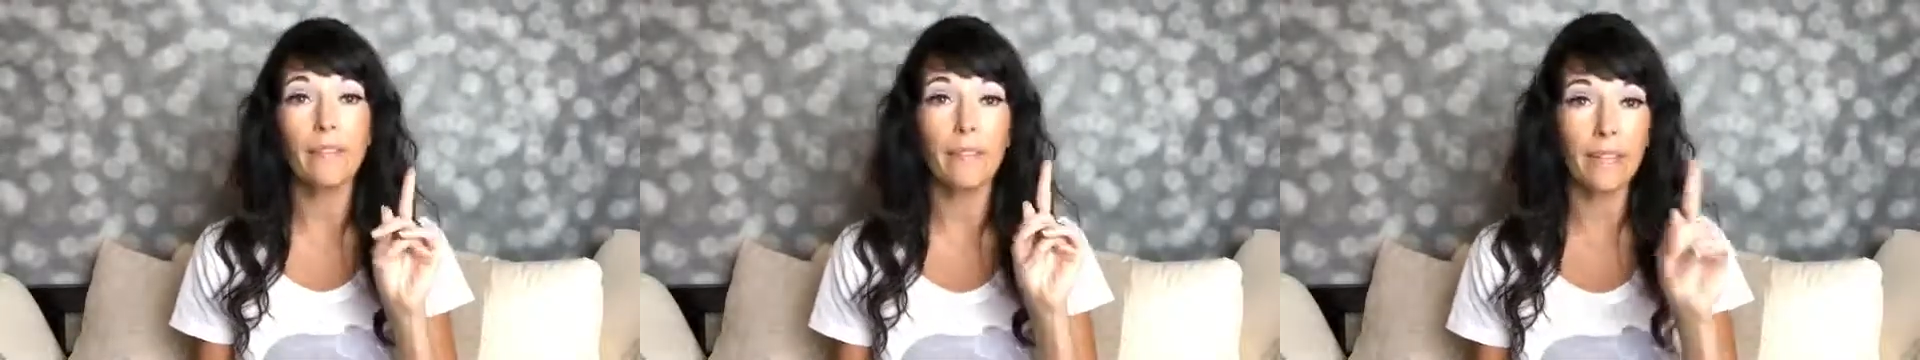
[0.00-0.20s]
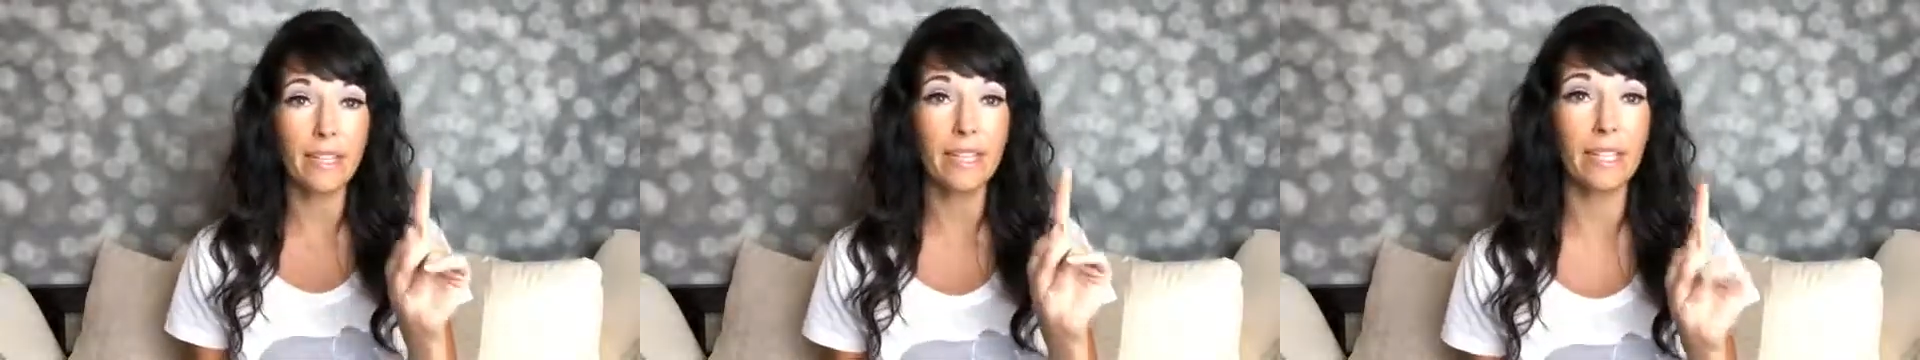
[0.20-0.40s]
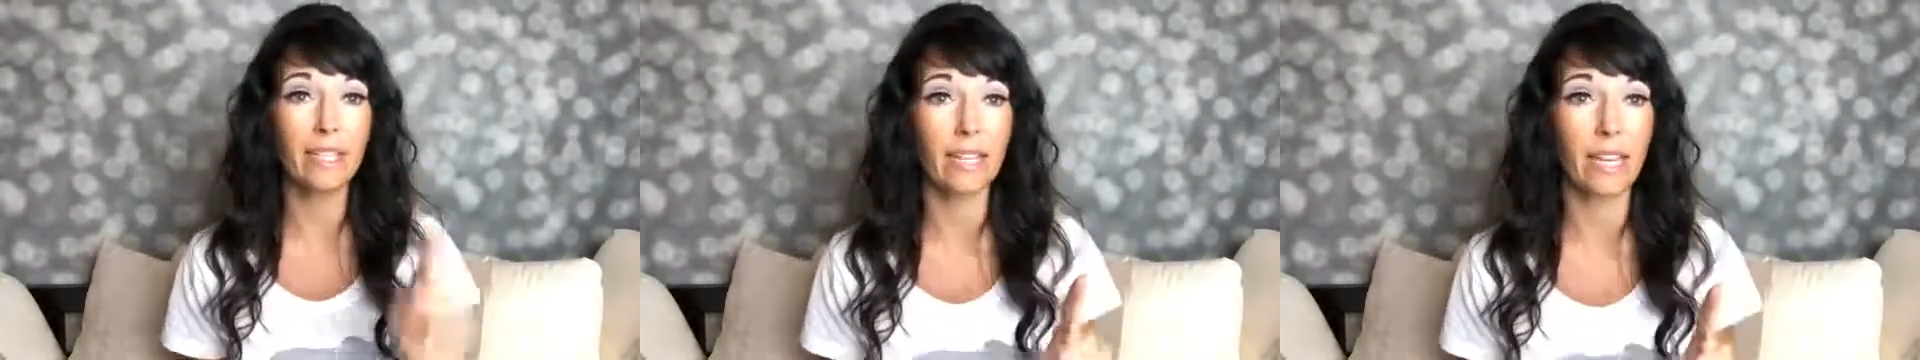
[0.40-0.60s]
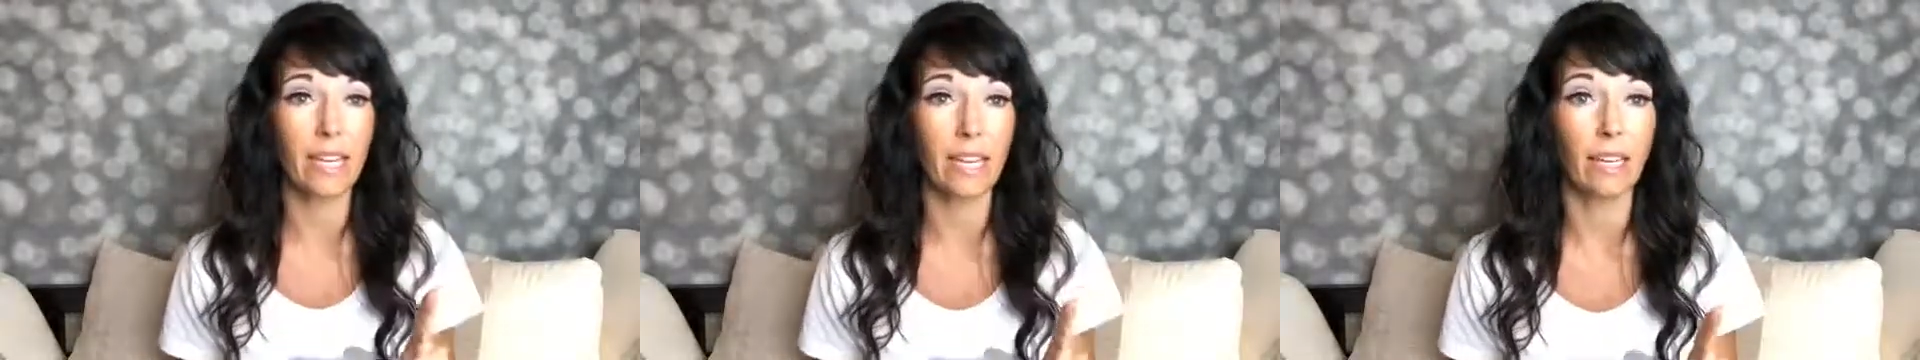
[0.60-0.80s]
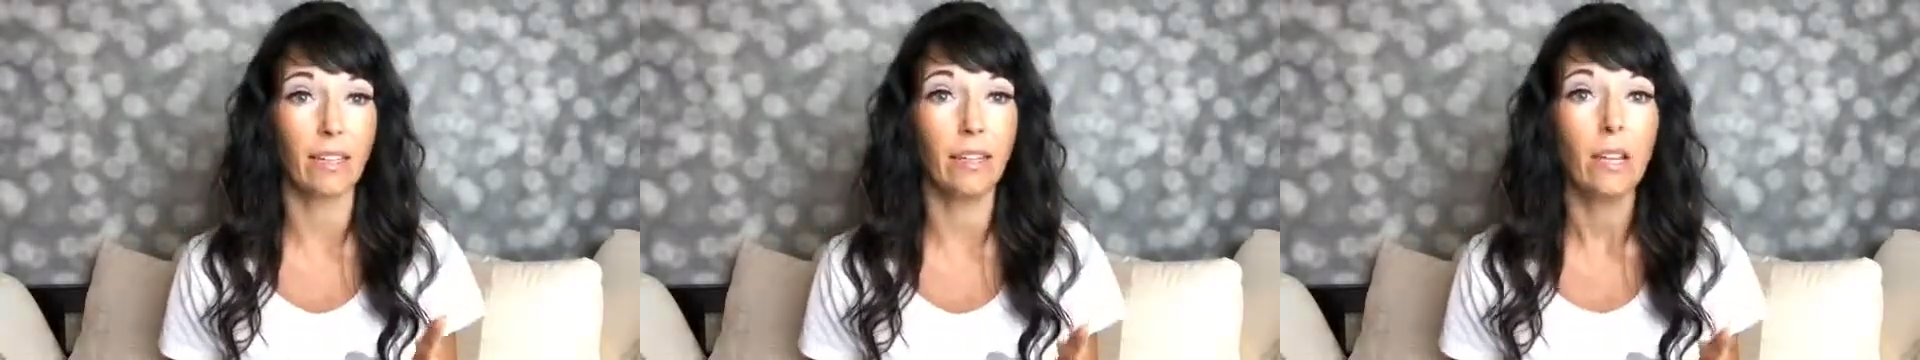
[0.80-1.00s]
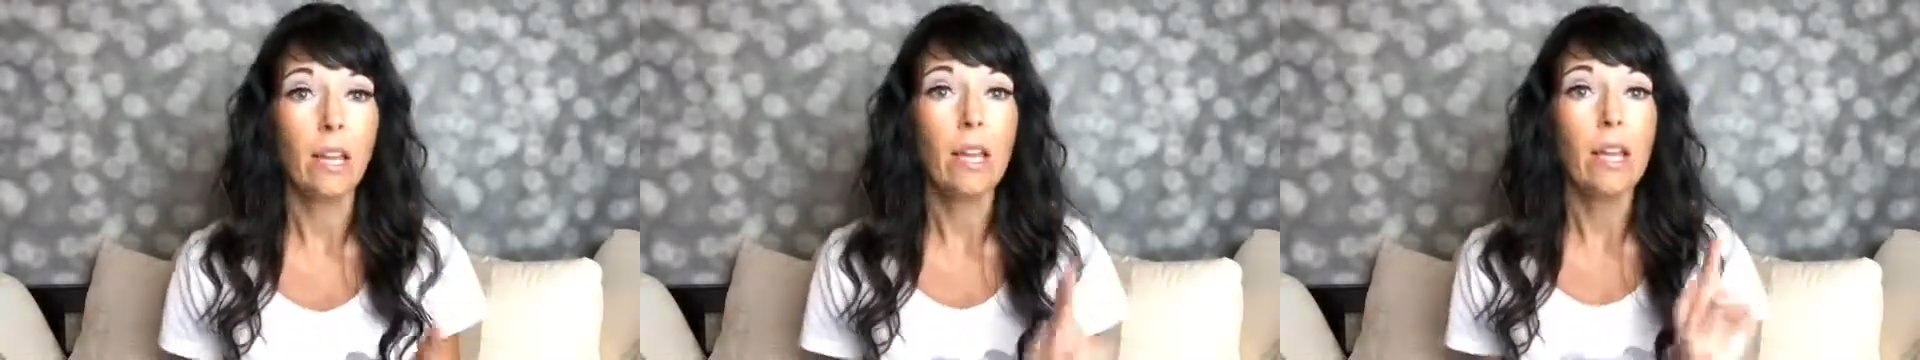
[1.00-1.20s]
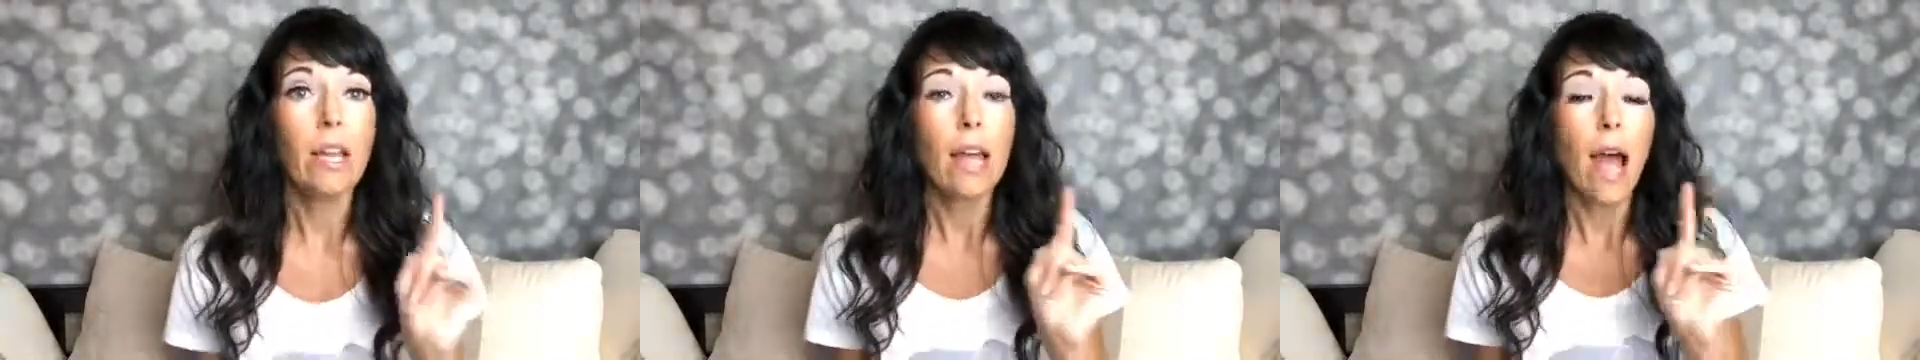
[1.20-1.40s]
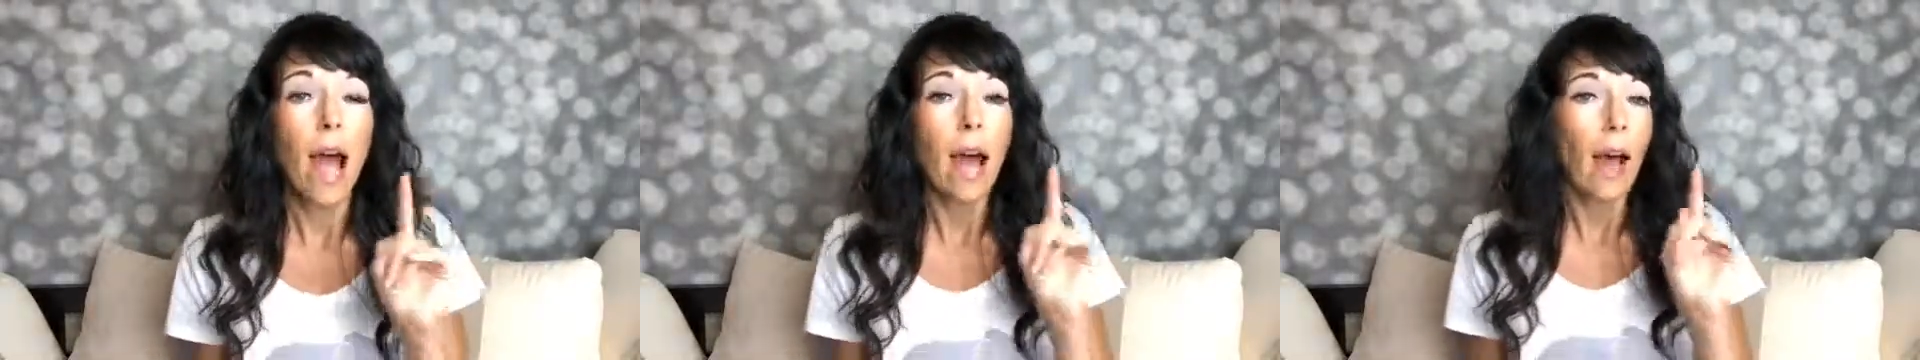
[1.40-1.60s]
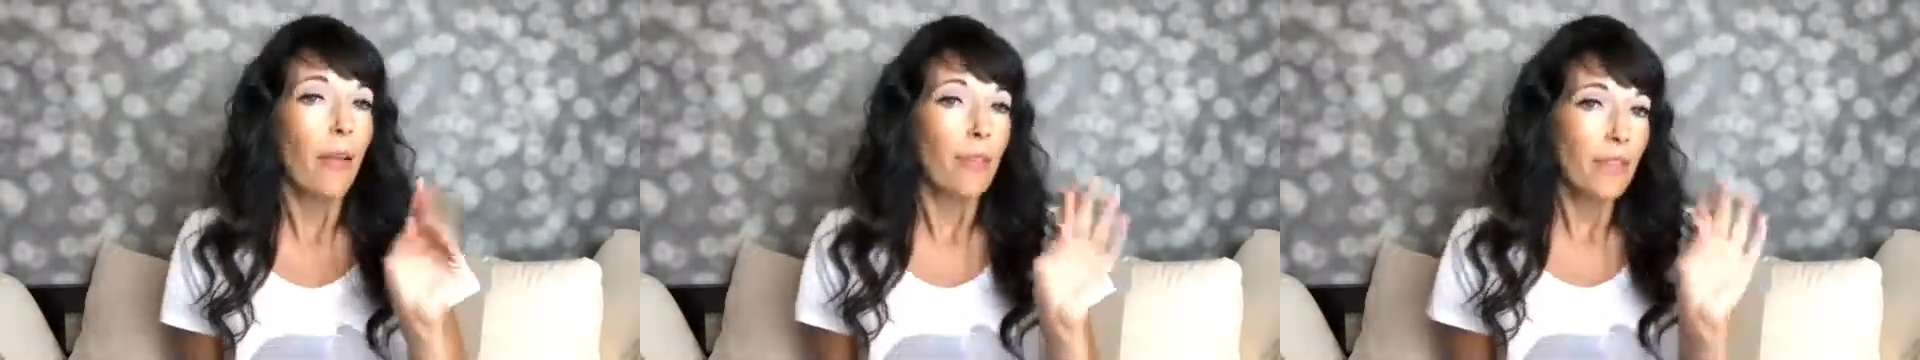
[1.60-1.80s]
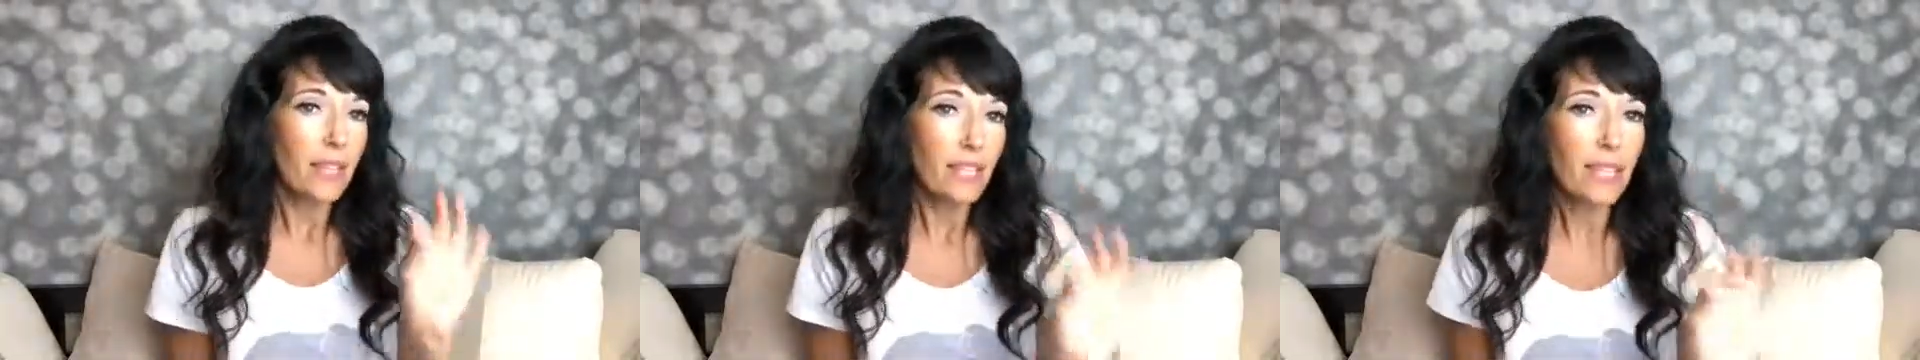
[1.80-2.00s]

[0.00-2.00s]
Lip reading: This is key. This